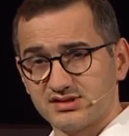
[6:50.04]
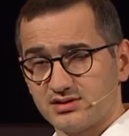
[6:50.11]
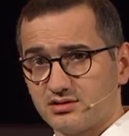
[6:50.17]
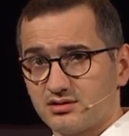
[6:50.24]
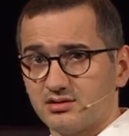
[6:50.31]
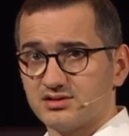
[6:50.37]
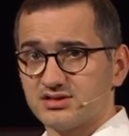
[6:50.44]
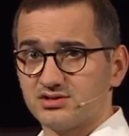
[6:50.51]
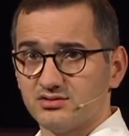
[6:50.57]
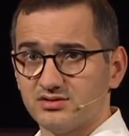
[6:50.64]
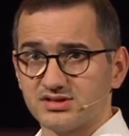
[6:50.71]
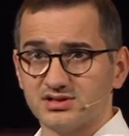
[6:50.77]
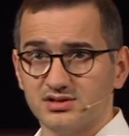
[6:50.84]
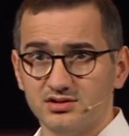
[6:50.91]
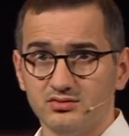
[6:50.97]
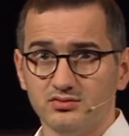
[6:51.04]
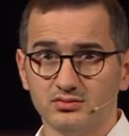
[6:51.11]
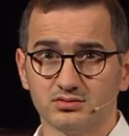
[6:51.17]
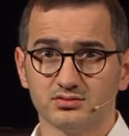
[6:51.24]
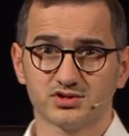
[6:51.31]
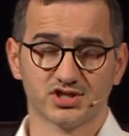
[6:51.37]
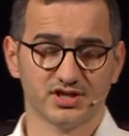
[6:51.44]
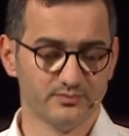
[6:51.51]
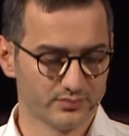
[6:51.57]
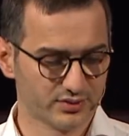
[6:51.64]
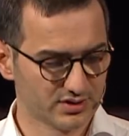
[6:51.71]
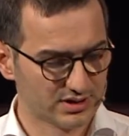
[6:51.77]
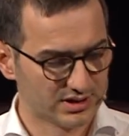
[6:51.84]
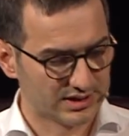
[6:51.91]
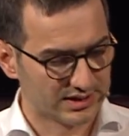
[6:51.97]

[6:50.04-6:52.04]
circuit, so it's a new chip